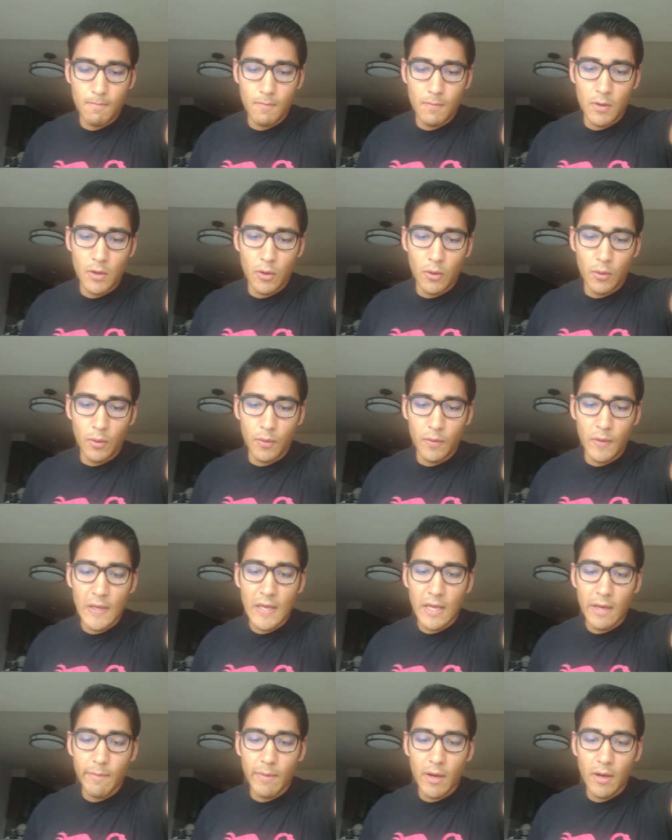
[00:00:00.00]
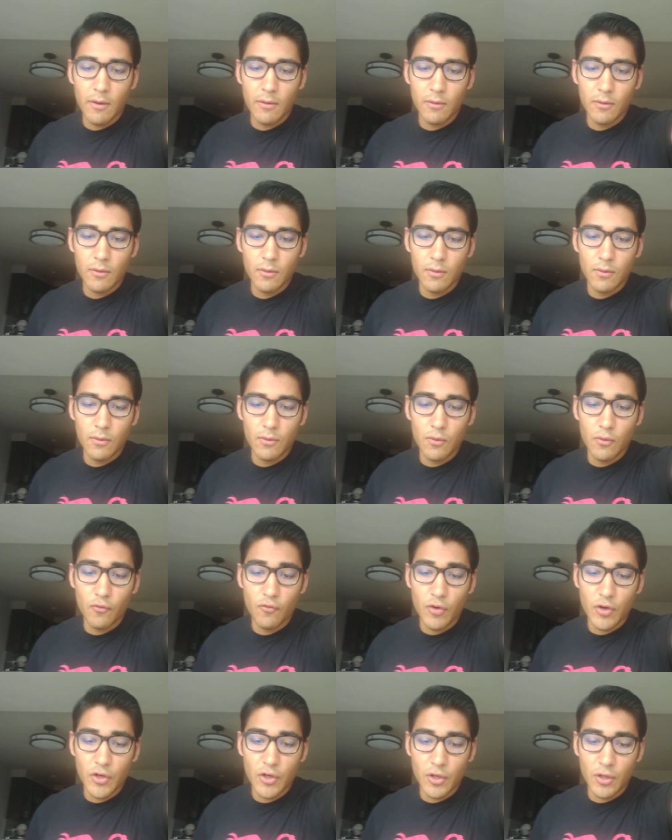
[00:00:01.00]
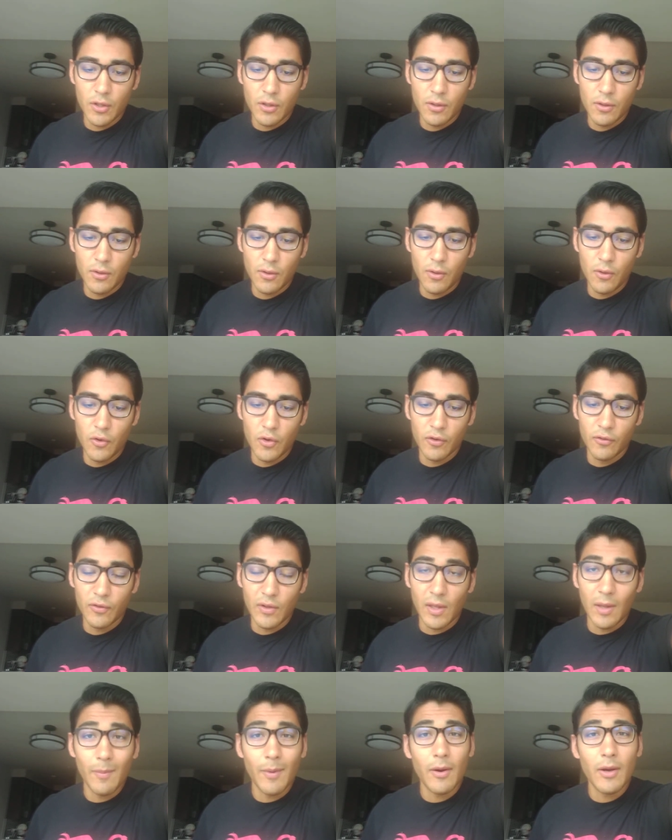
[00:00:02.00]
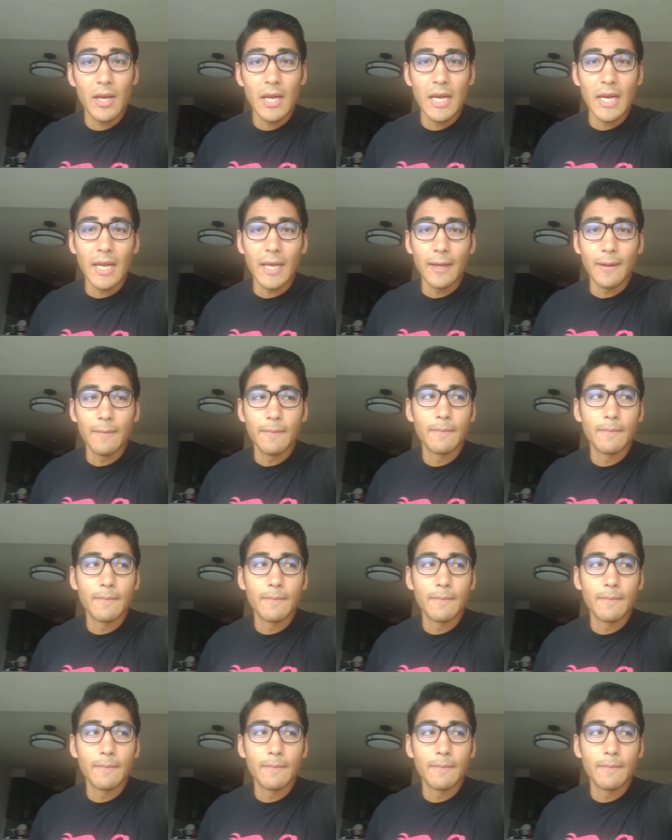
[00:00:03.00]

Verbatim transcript: You don't think about nutrition. You just think about eating.